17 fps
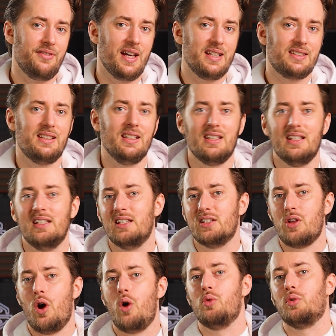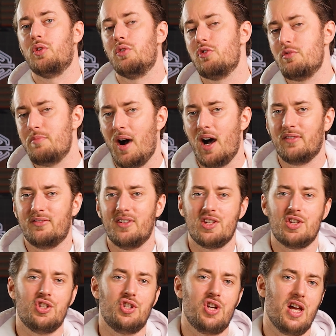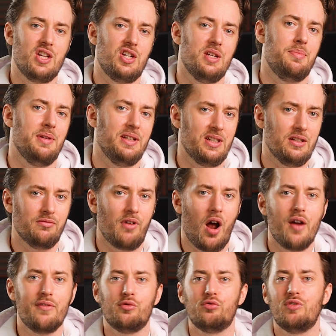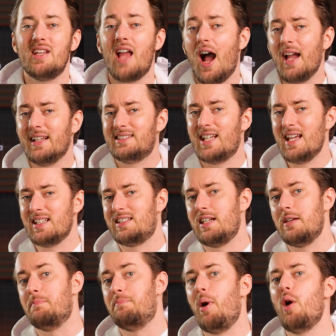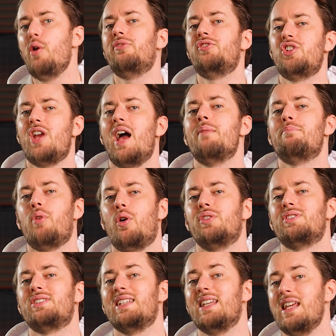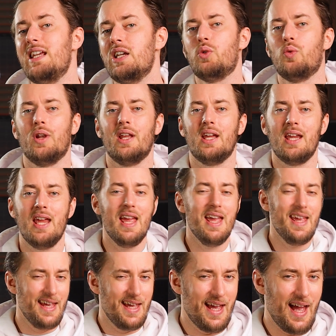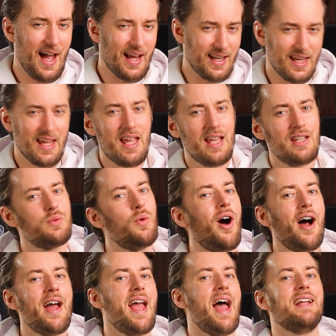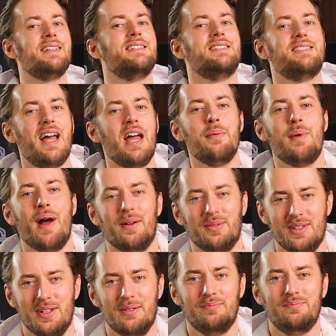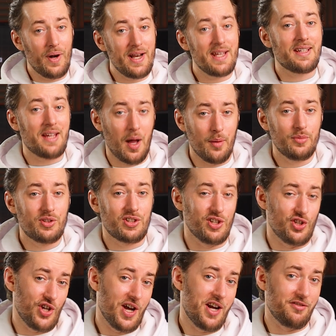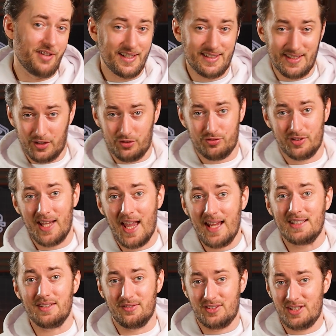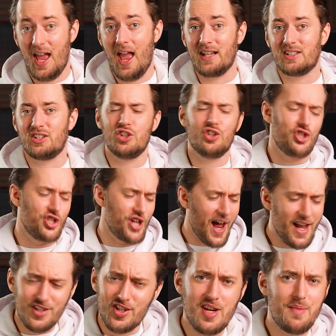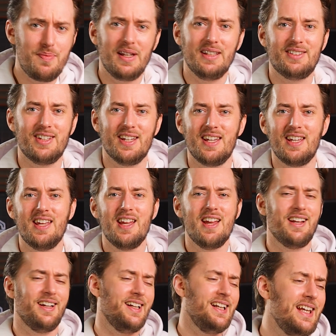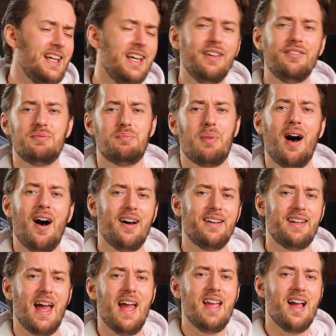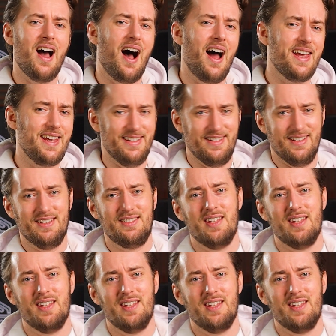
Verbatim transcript: invested in this whole Google Bard versus ChatGPT rivalry, I tested both chatbots equally and here's what I had to say about it. When it comes to generating creative text, ChatGPT leaves Bard AI in the